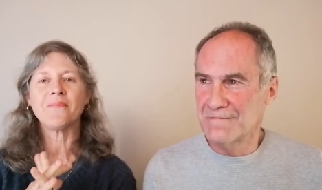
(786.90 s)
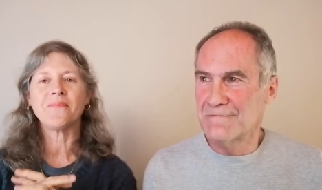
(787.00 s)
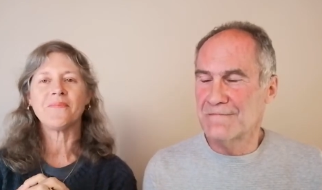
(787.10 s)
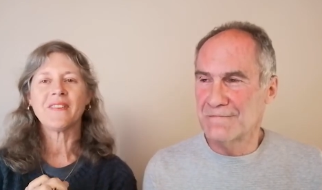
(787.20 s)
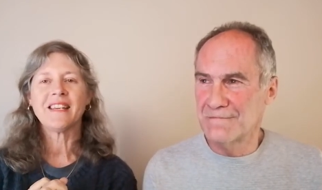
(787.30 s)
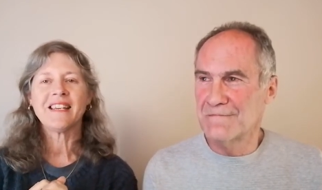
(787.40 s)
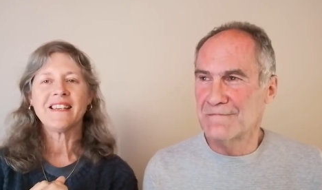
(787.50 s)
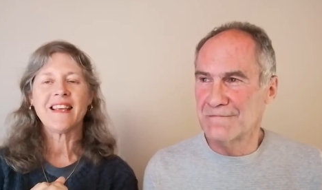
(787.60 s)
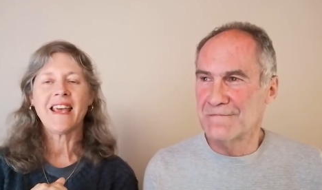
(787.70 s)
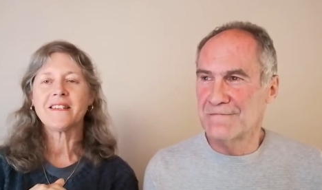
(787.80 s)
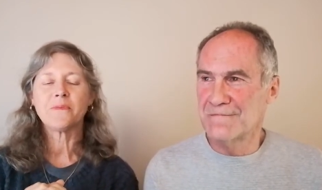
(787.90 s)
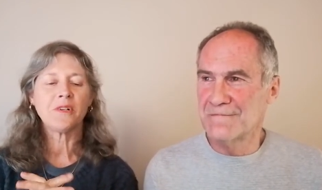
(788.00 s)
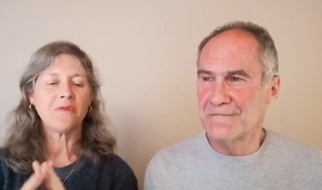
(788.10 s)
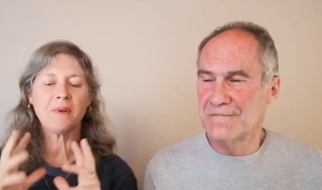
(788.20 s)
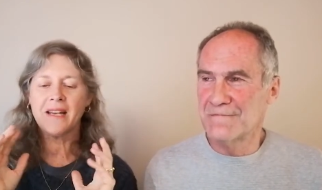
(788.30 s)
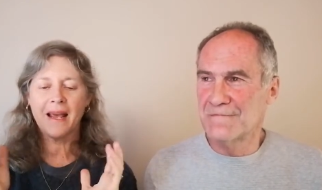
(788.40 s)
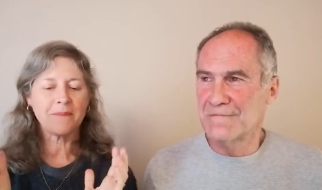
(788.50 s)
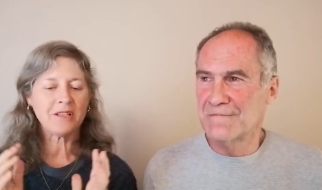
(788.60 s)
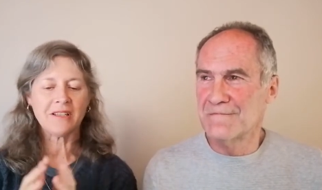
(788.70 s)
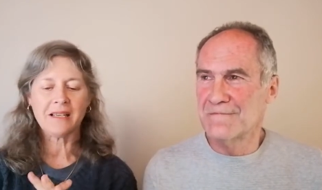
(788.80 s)
Speaker 1: mm-hmm that would have been
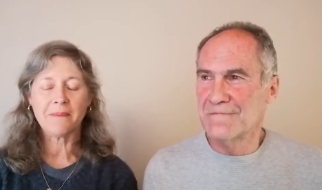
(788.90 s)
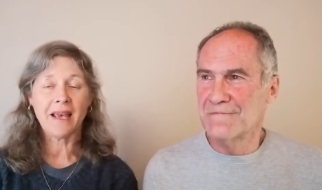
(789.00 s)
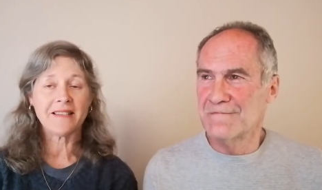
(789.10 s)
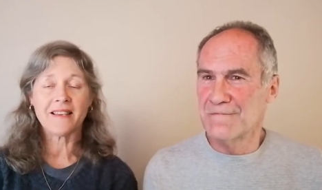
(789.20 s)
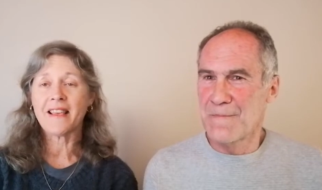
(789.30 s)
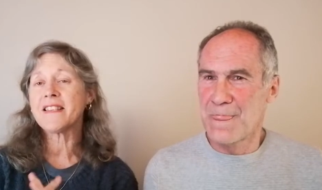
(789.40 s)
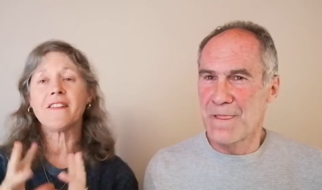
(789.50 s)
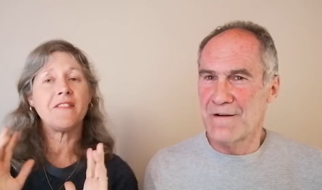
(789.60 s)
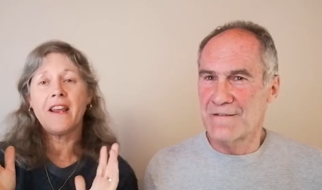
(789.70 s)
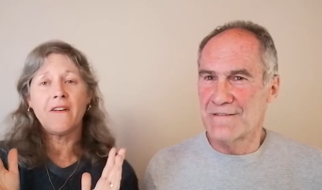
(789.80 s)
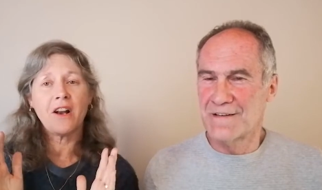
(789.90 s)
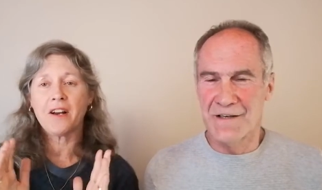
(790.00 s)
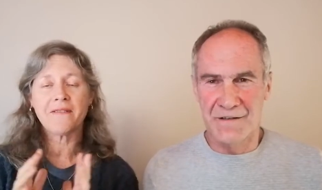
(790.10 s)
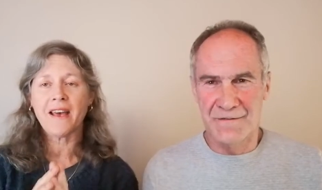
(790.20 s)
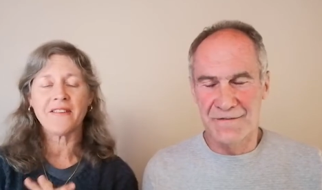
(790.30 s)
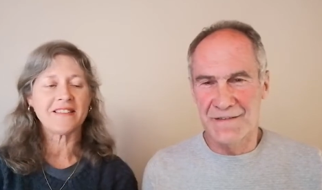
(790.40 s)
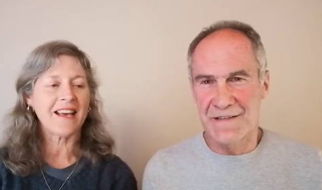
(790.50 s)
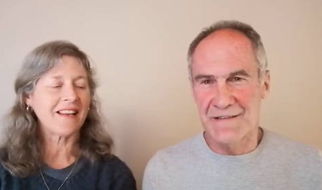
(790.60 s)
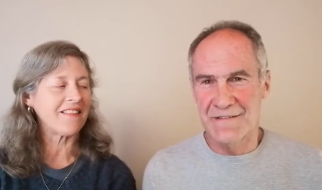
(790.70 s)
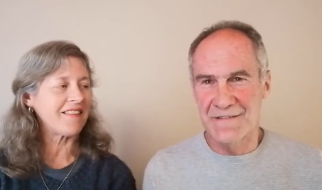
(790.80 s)
absolutely amazing. there are a lot yeah. of others I
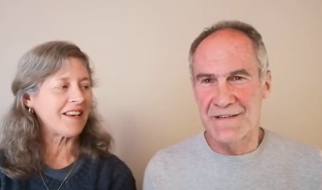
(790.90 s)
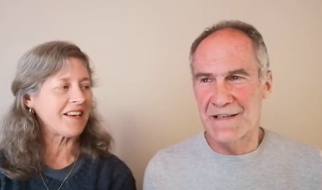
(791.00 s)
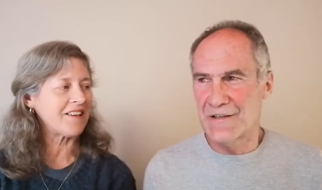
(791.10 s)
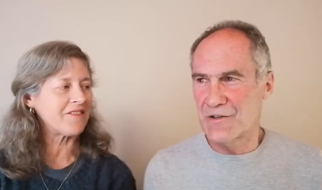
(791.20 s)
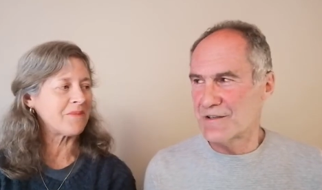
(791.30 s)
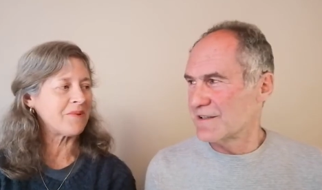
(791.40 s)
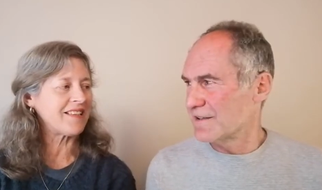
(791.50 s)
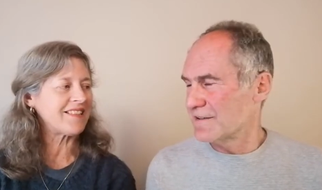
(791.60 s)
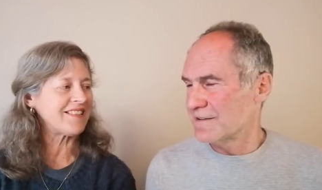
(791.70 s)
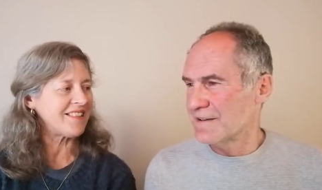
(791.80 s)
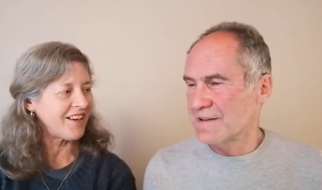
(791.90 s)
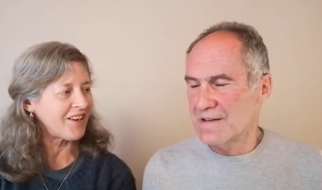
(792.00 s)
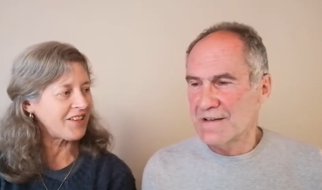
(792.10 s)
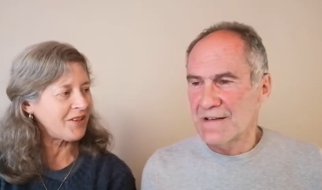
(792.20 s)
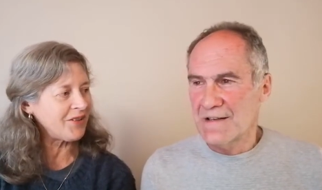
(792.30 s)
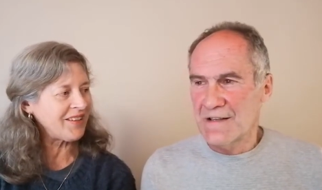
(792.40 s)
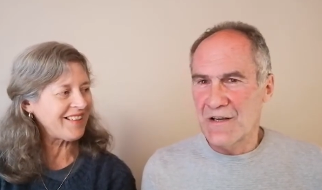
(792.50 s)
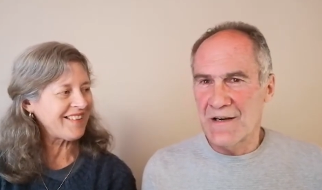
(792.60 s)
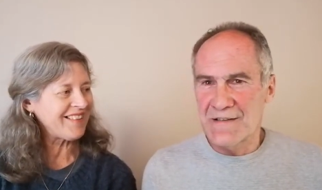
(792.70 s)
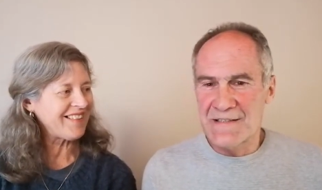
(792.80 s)
can think yeah, of. A lot, yeah. Yeah, you?
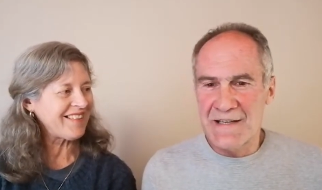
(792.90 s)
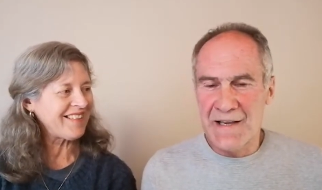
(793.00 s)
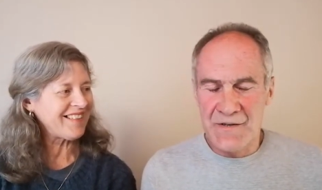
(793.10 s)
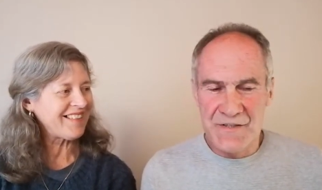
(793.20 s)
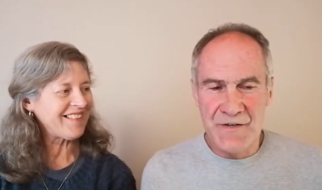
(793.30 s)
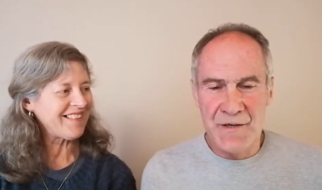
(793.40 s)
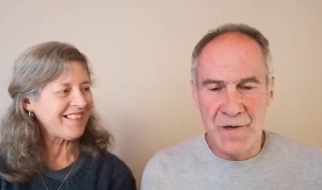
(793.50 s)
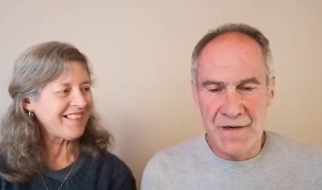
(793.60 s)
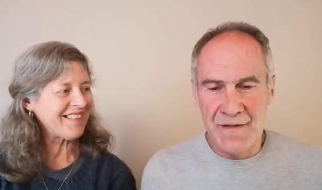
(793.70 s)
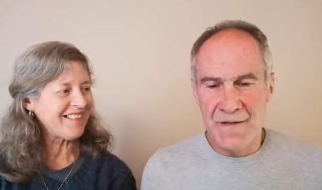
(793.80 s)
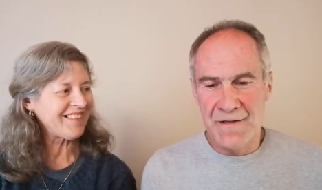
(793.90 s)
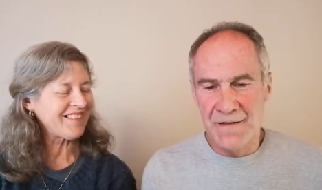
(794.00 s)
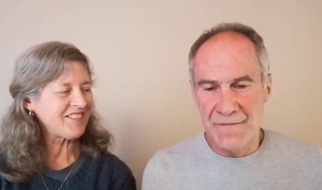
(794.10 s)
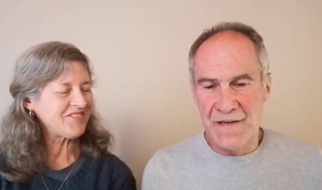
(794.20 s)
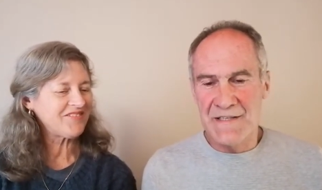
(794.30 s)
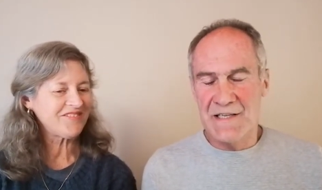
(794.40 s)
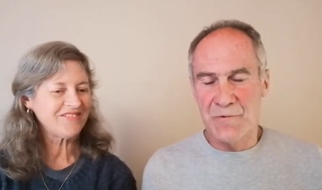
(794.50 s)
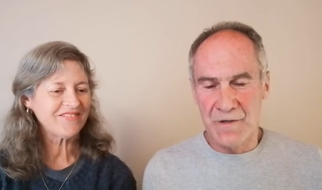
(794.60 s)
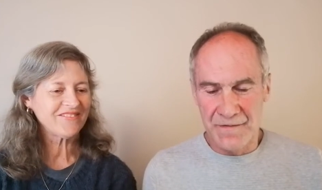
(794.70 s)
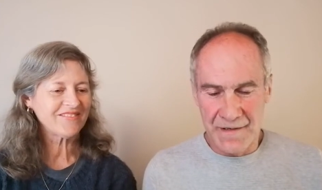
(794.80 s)
Speaker 2: yeah, I was thinking certainly one of the events I
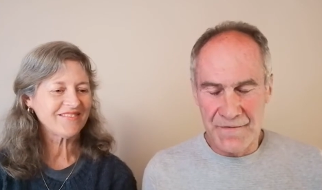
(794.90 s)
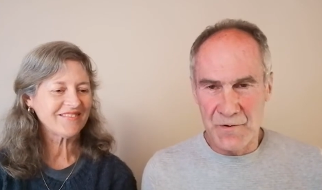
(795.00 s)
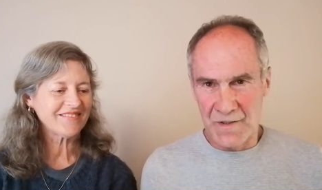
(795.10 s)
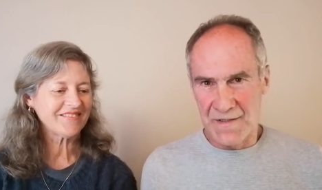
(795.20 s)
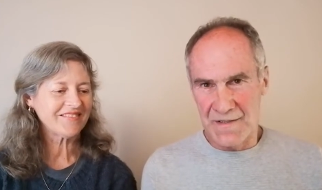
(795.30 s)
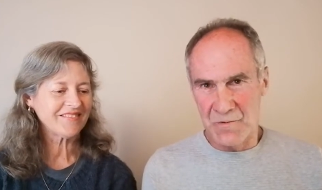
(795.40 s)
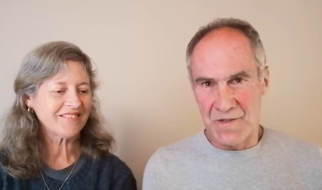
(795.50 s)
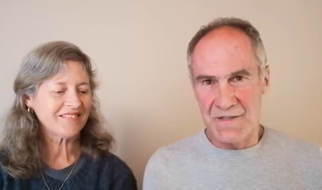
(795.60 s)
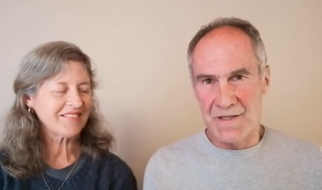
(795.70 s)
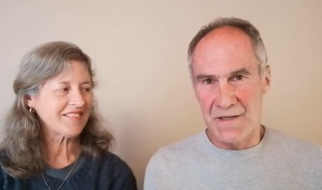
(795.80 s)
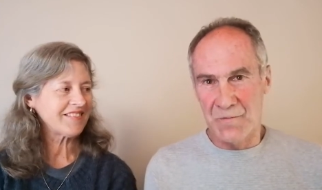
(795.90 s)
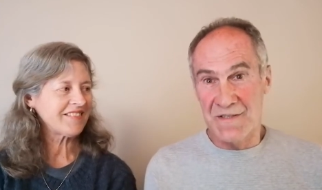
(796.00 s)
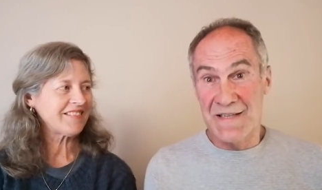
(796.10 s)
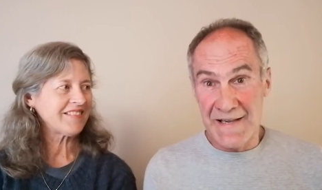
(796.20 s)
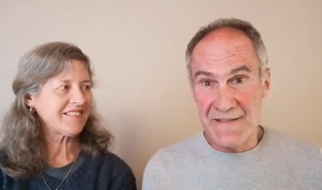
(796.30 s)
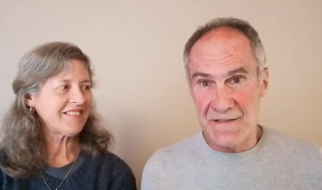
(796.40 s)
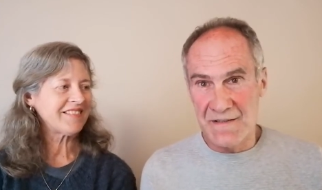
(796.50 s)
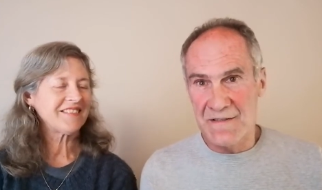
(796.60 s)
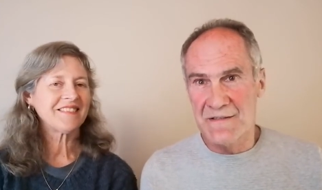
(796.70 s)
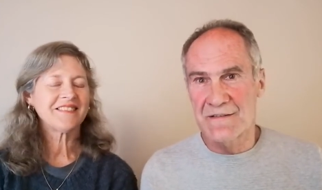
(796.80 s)
would have loved to witness was uh, was the
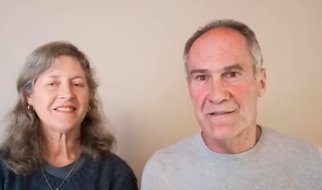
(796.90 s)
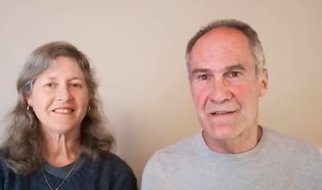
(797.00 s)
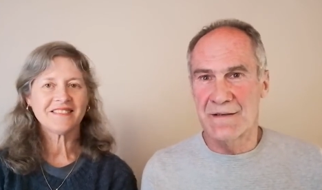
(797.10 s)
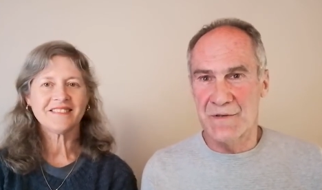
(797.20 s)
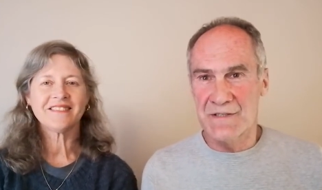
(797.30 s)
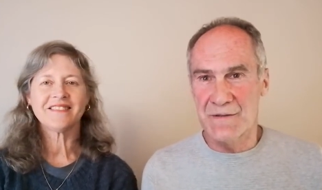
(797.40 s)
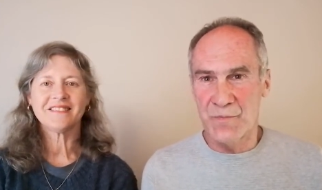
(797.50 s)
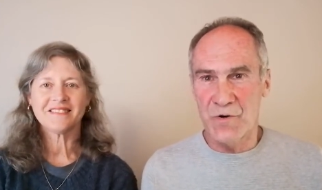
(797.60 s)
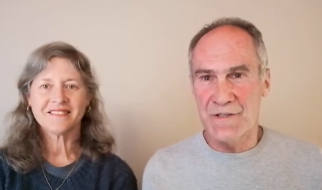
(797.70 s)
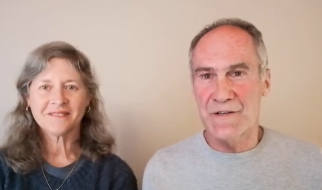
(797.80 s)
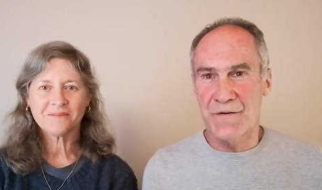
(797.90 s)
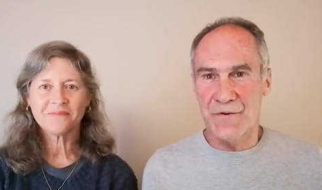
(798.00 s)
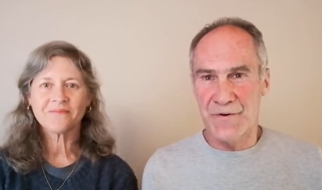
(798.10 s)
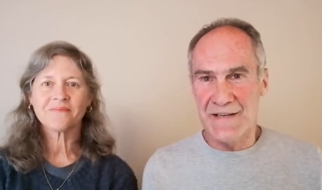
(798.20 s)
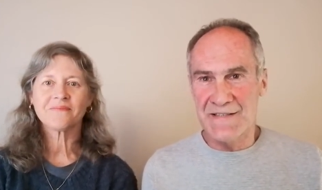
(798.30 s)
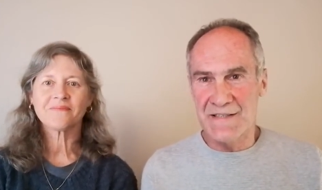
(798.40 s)
Exodus, um, mm. um, just the parting of the Red